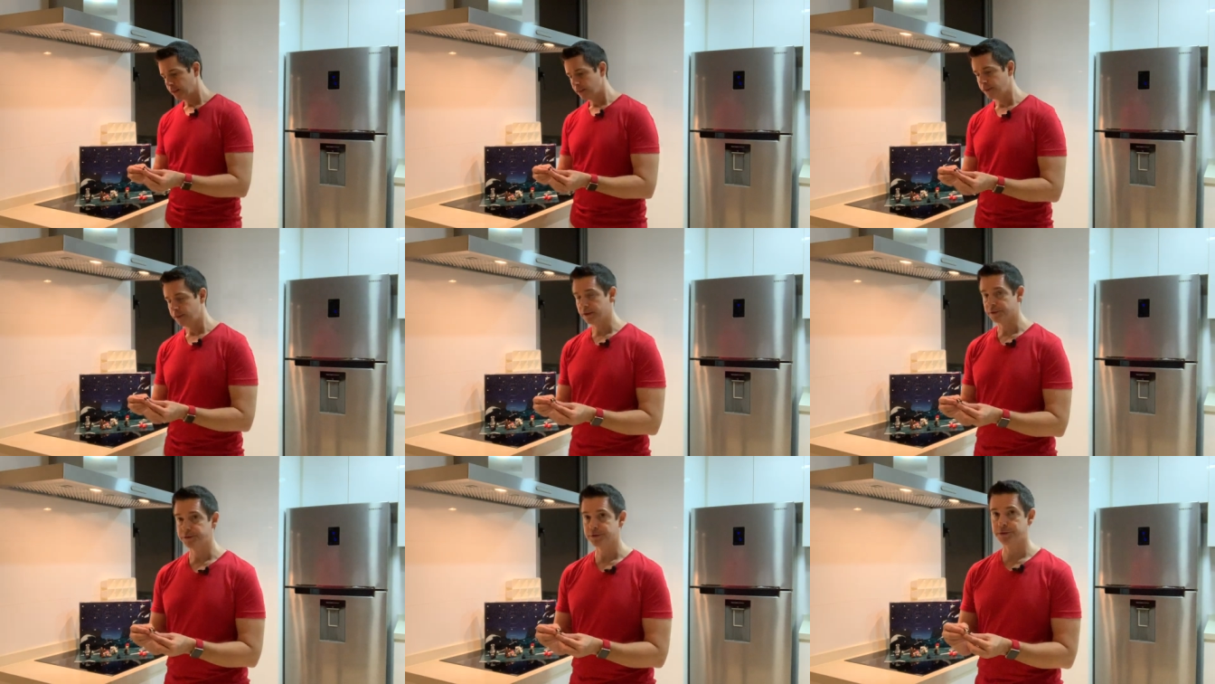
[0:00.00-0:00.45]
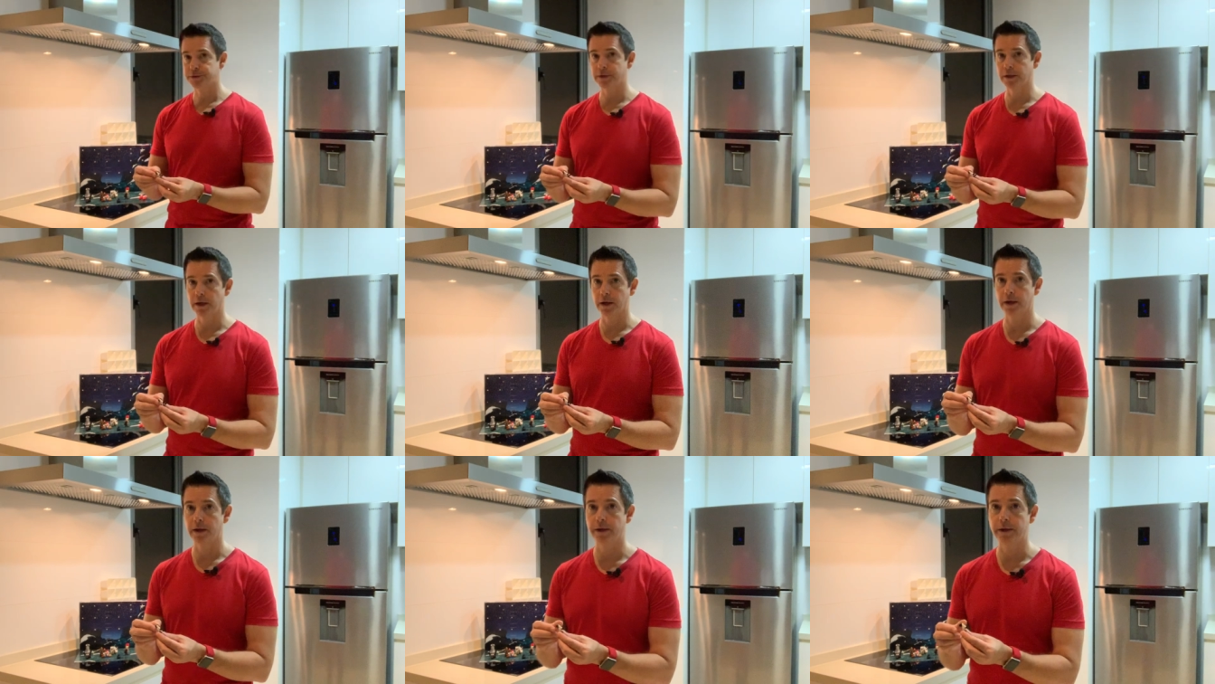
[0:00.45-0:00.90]
this
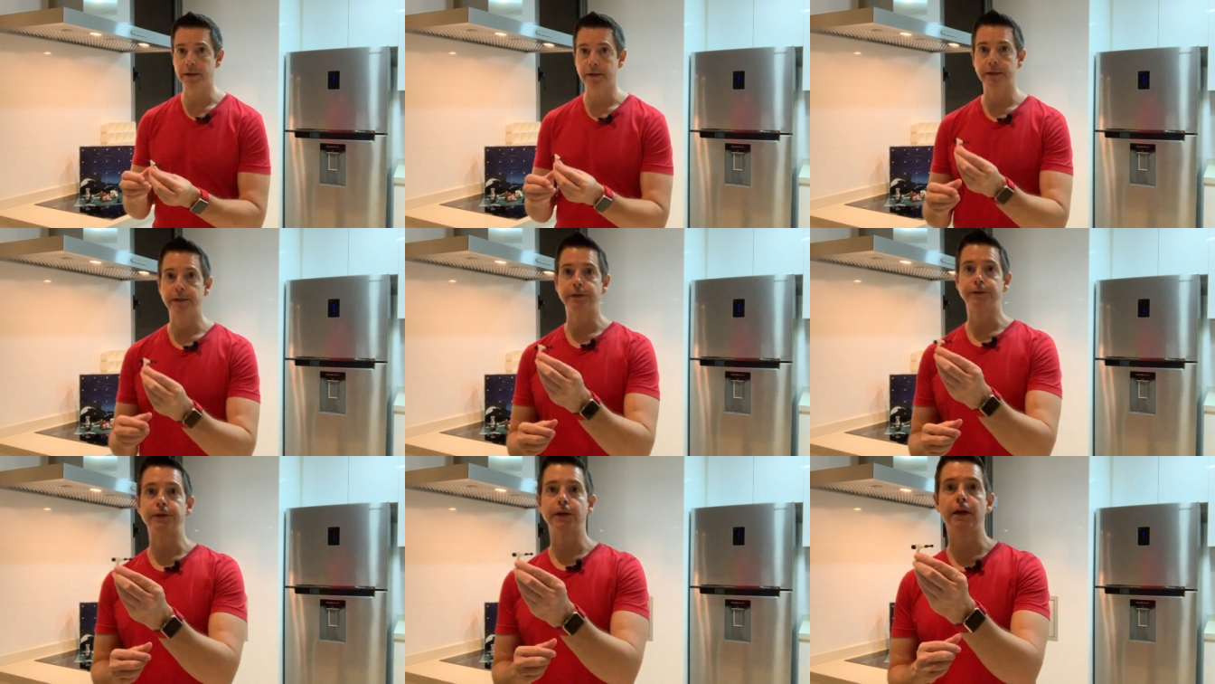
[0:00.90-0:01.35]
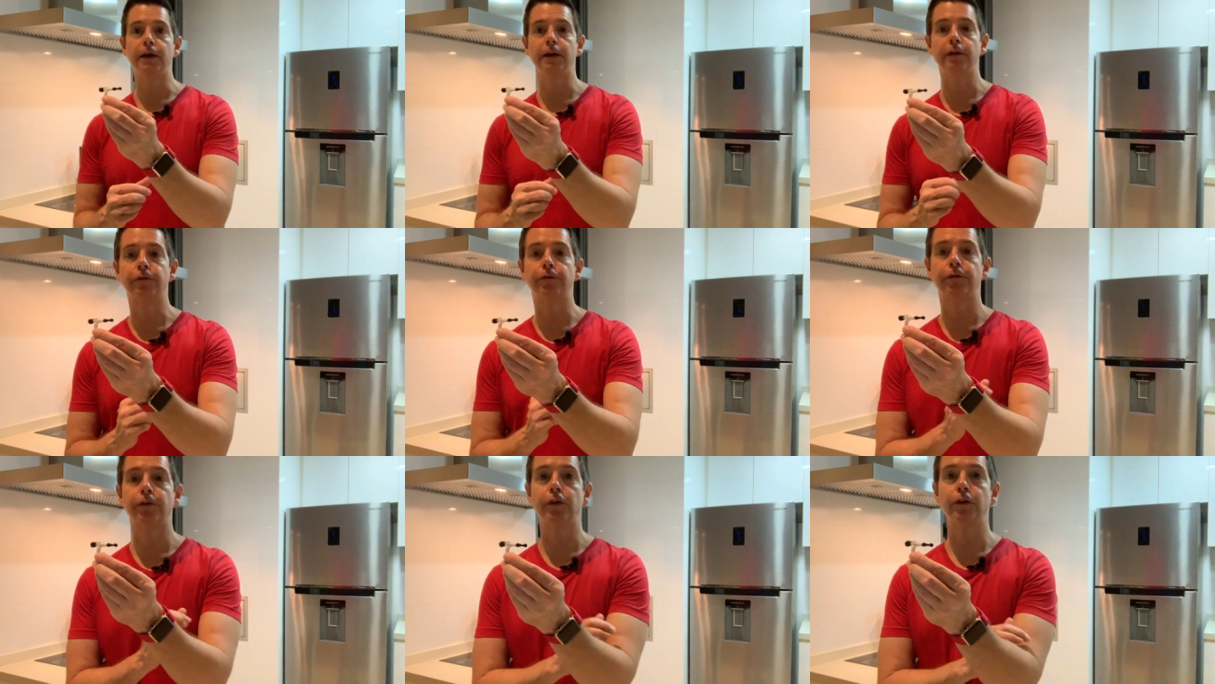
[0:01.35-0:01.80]
uh, is a
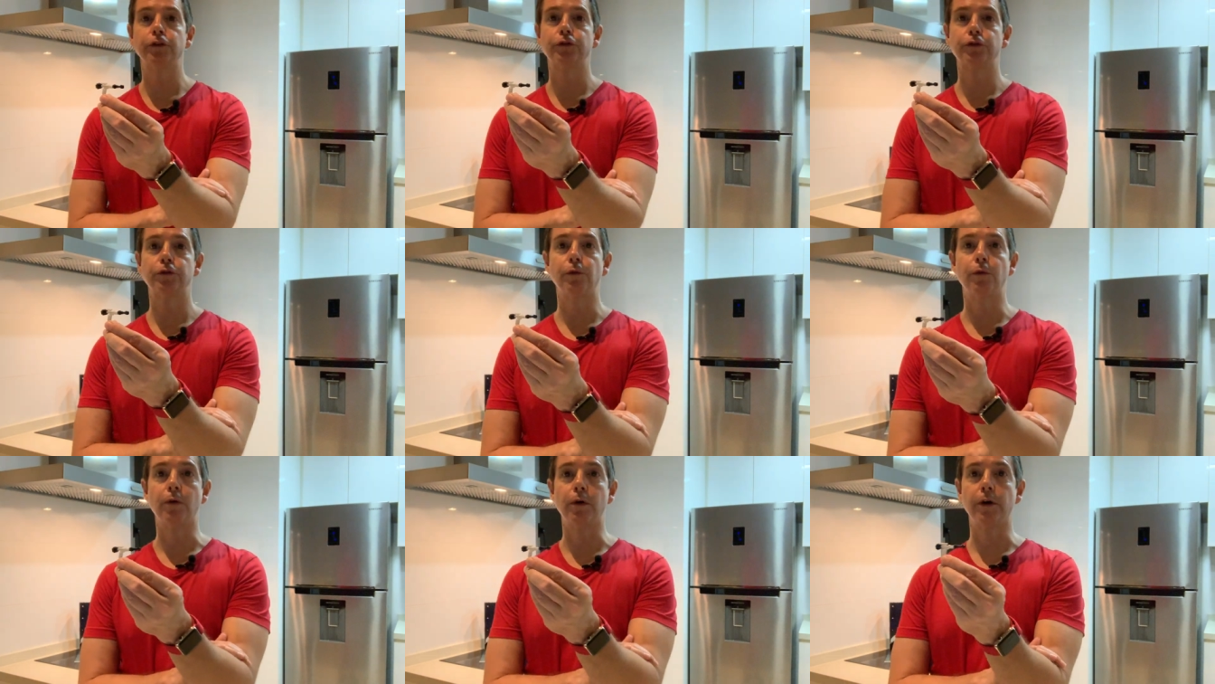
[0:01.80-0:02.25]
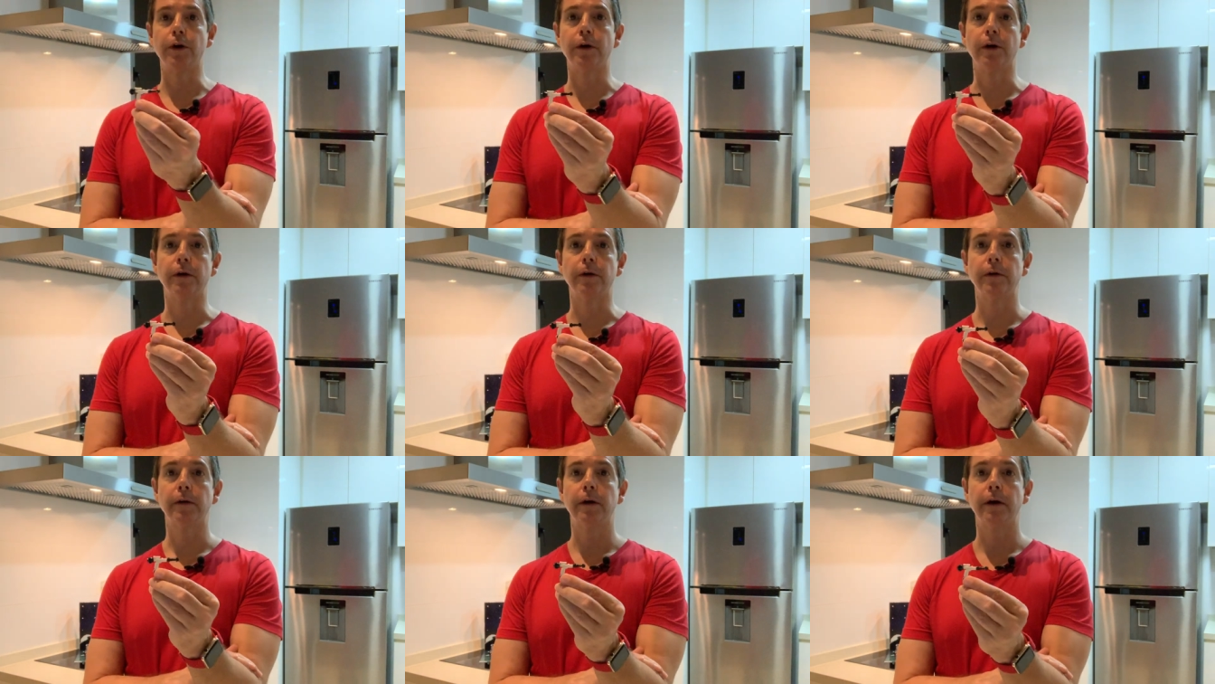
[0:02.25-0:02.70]
first
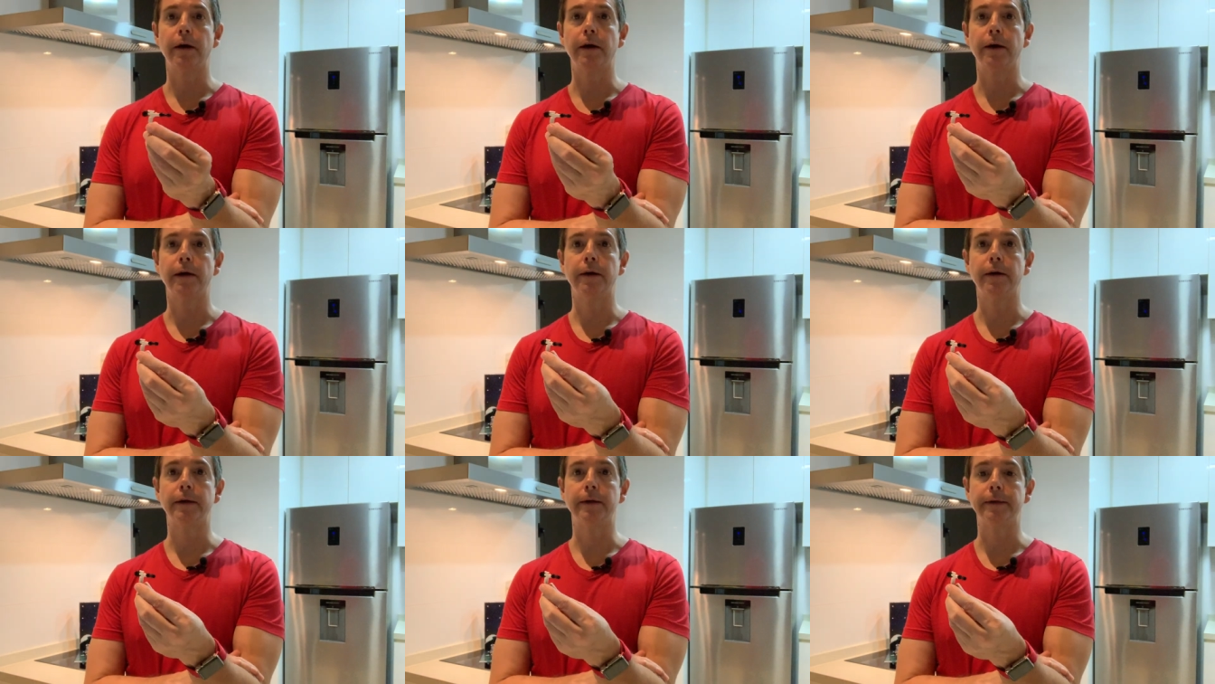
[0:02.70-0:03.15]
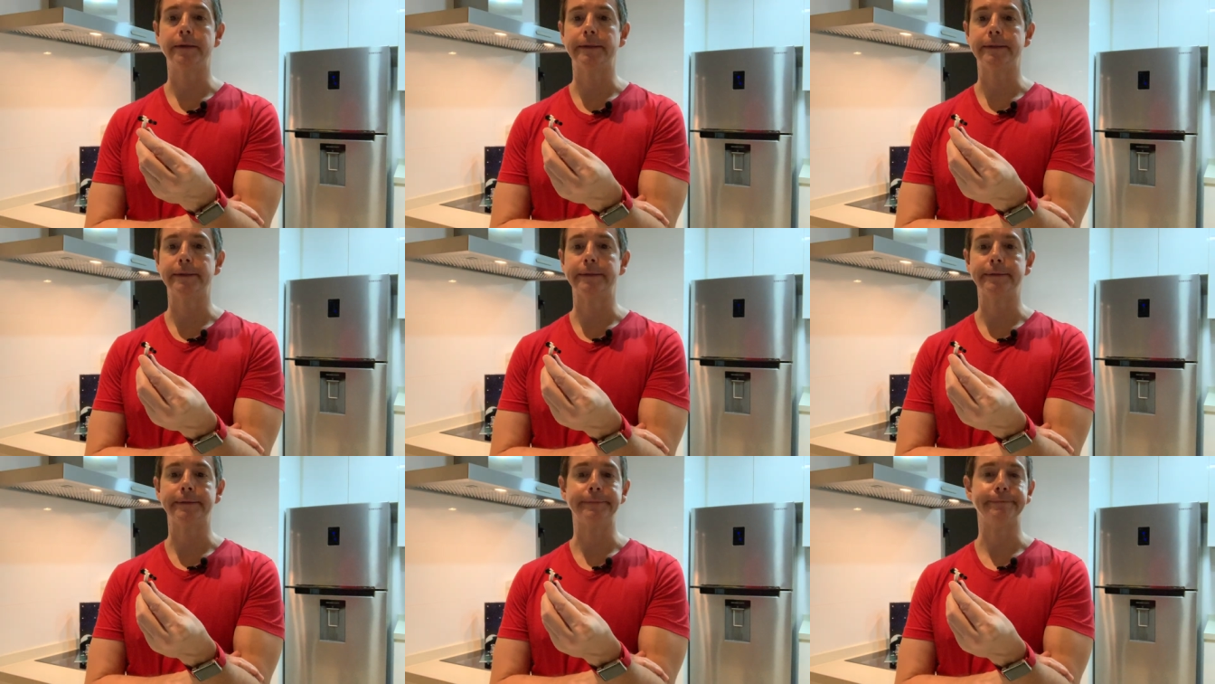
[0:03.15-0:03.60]
order,
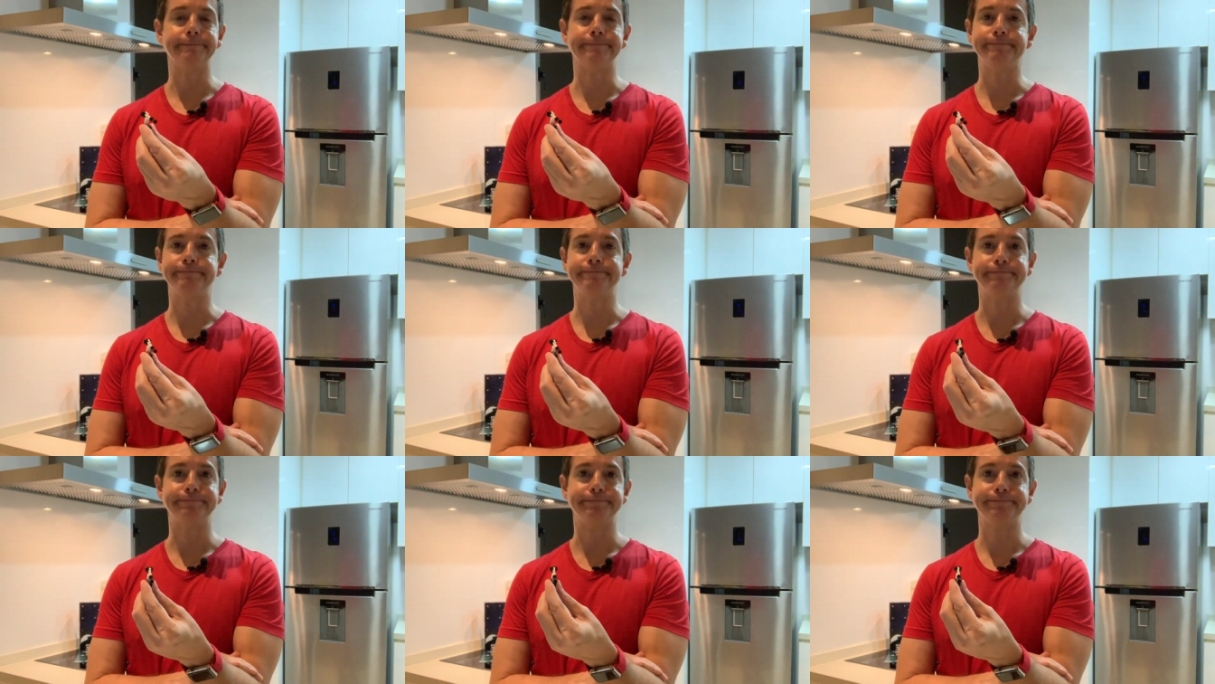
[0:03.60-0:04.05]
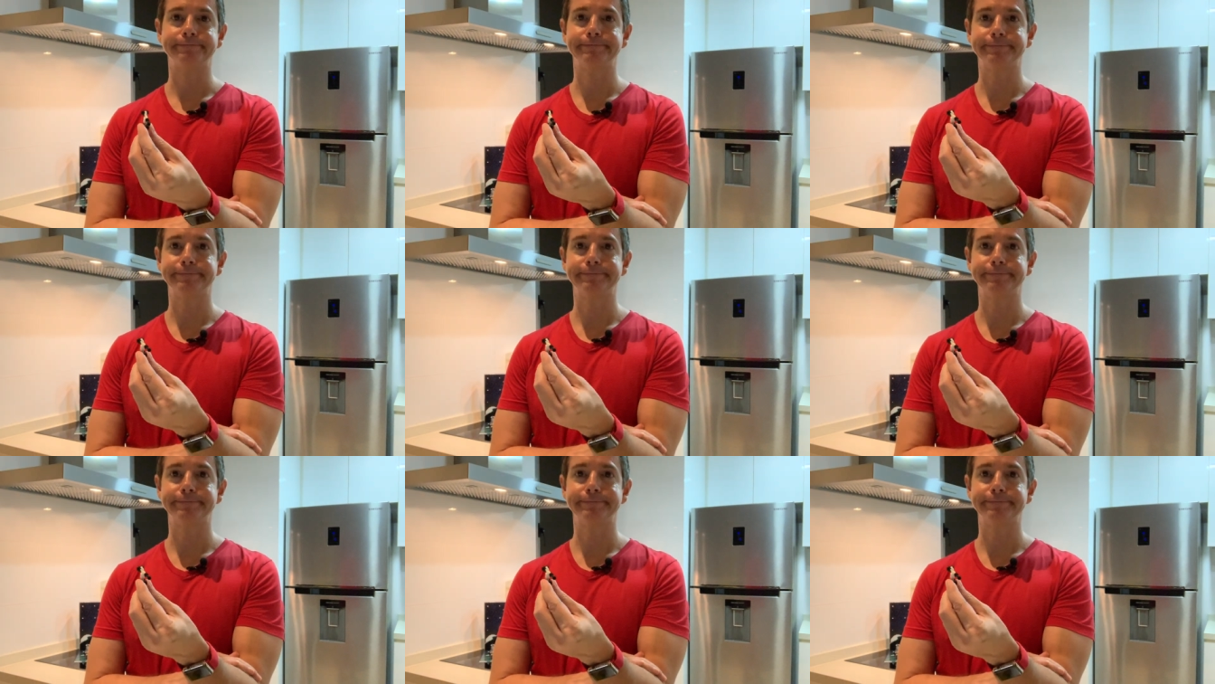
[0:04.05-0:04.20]
um,